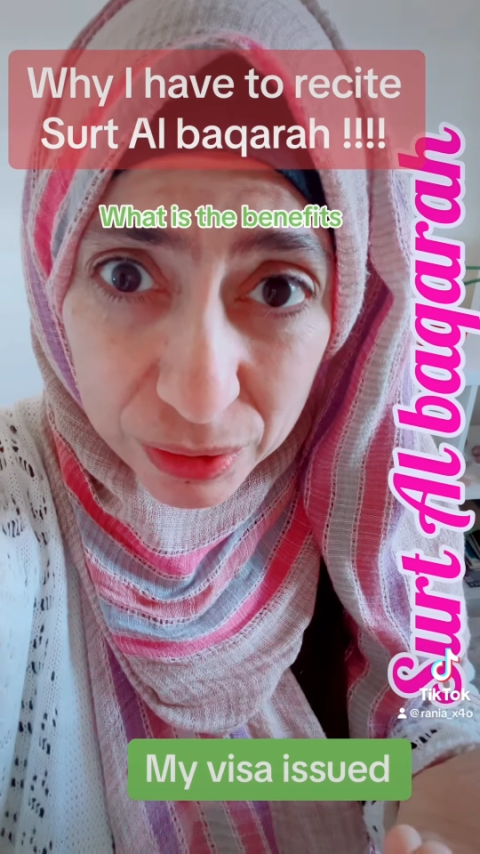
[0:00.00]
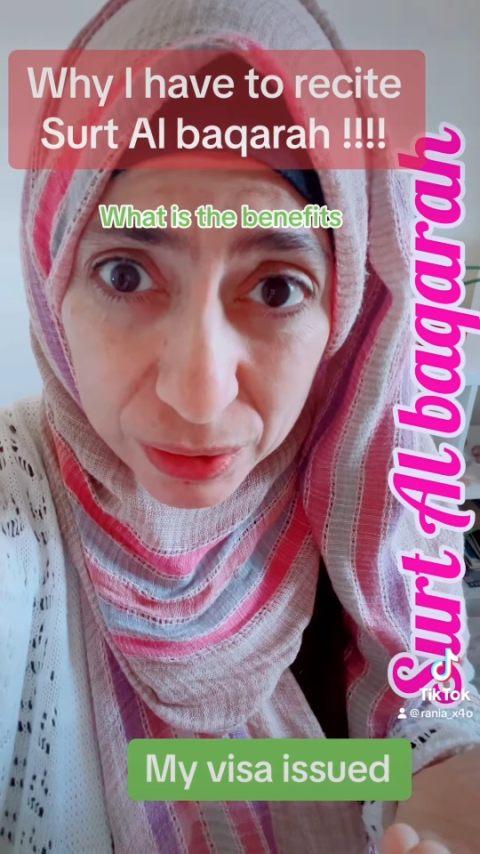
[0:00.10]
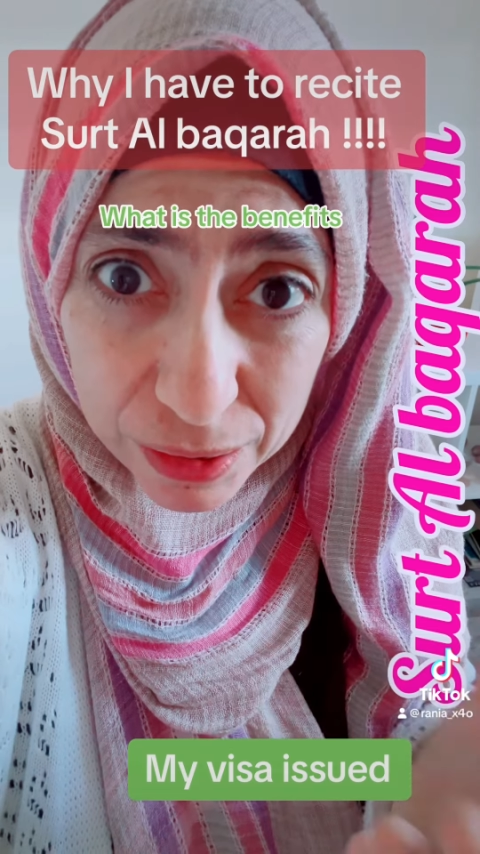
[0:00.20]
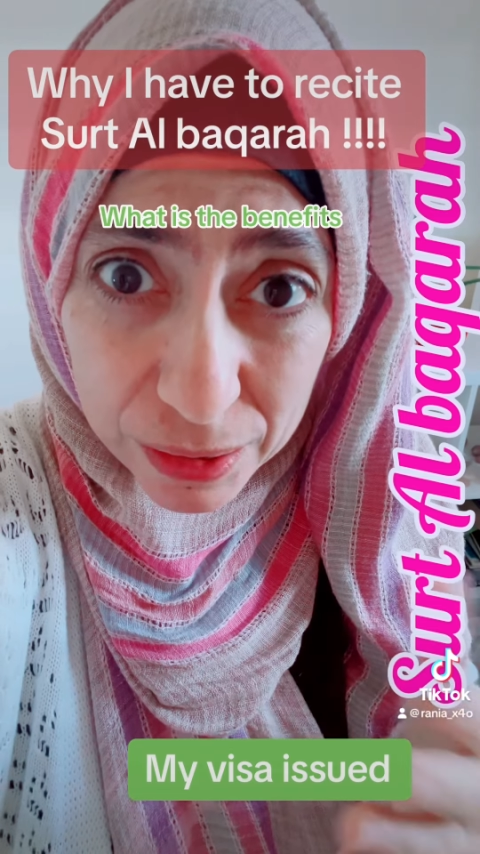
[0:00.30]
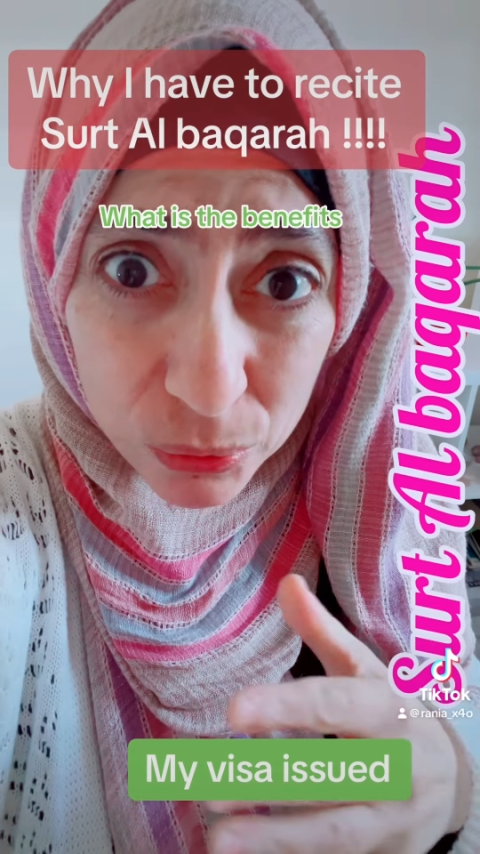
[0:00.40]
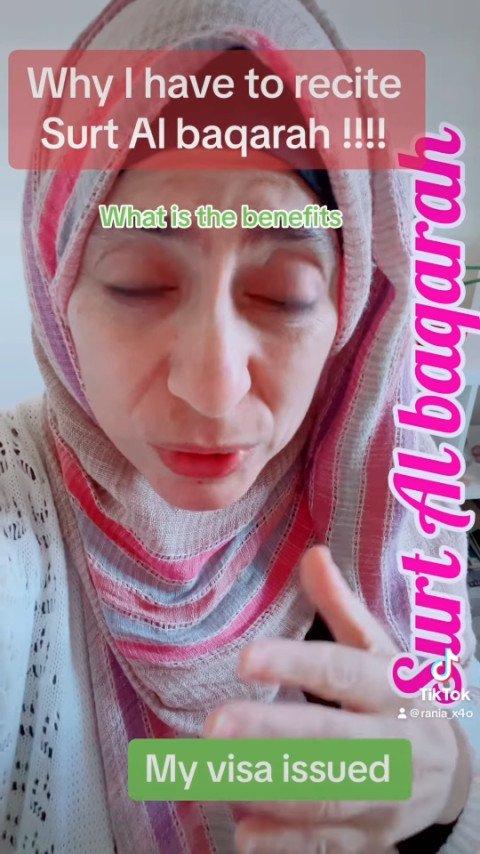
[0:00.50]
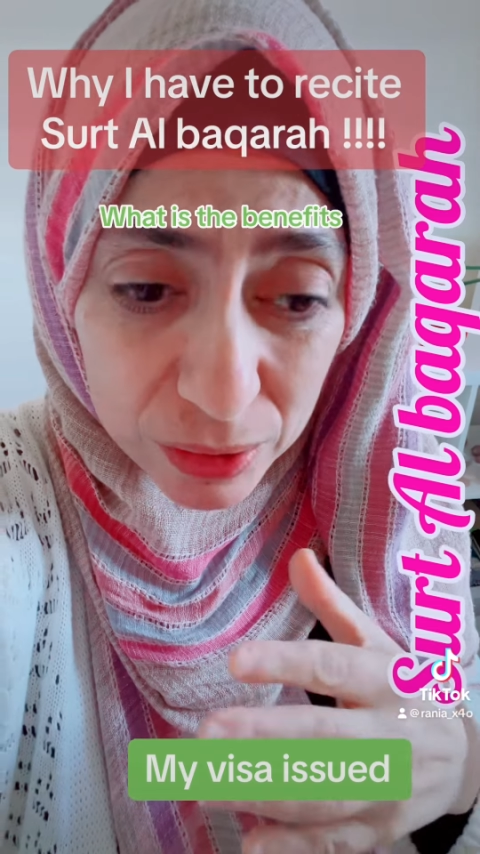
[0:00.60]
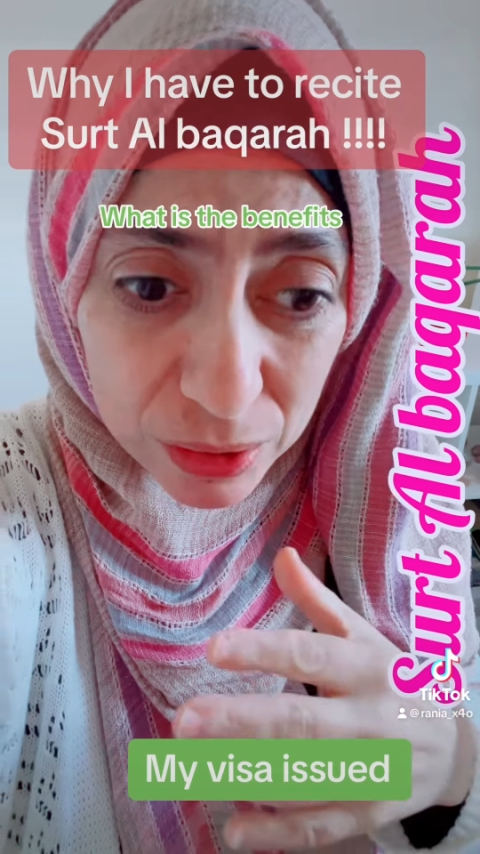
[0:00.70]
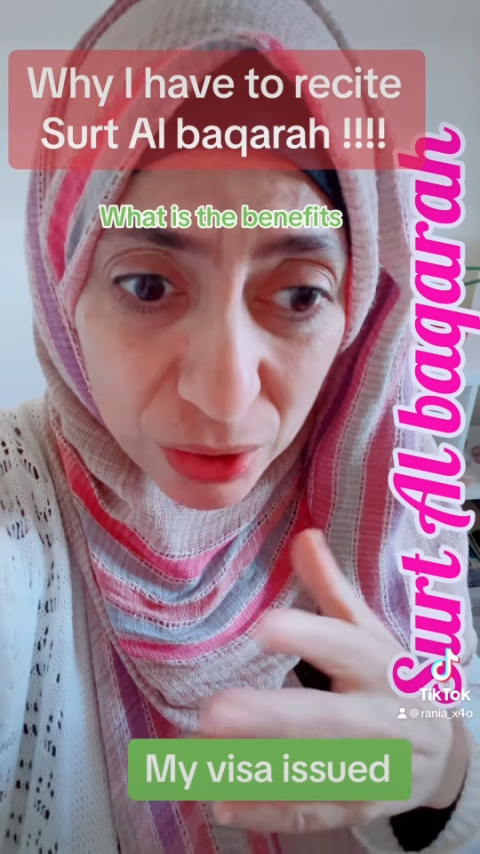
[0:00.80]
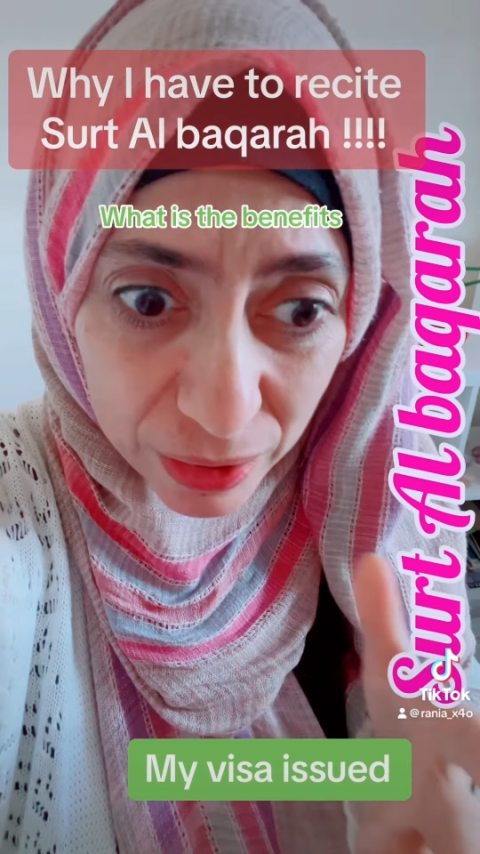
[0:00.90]
He will
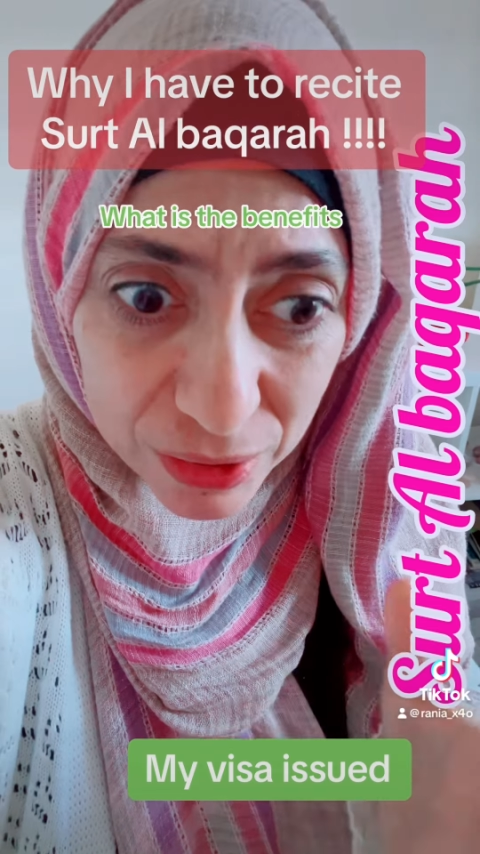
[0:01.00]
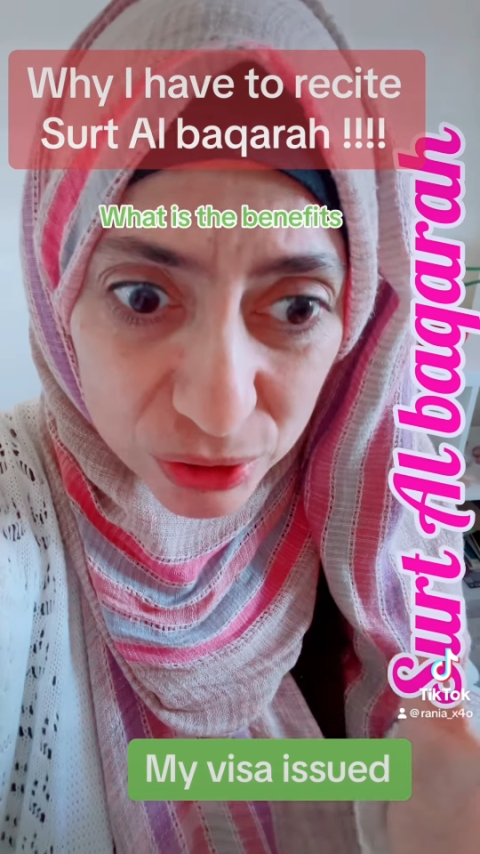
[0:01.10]
guide